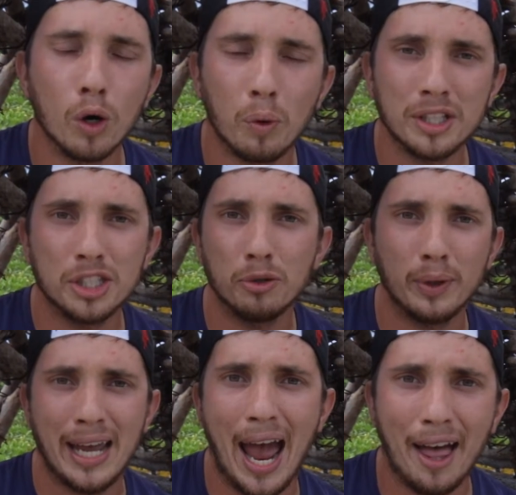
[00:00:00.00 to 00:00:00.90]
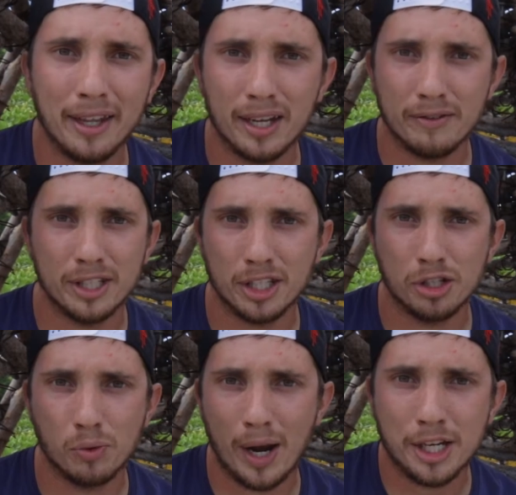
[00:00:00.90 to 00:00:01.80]
or what's the reality of the
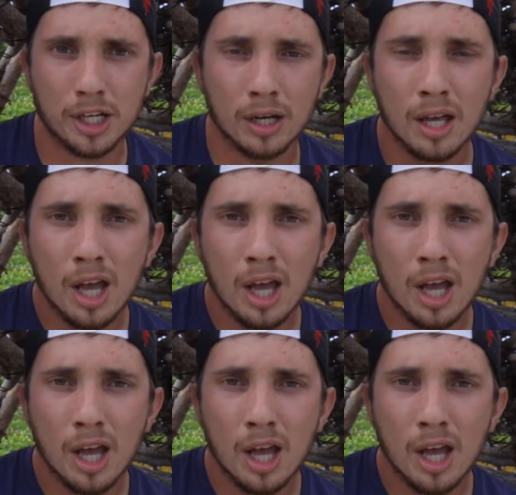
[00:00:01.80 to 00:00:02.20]
situation.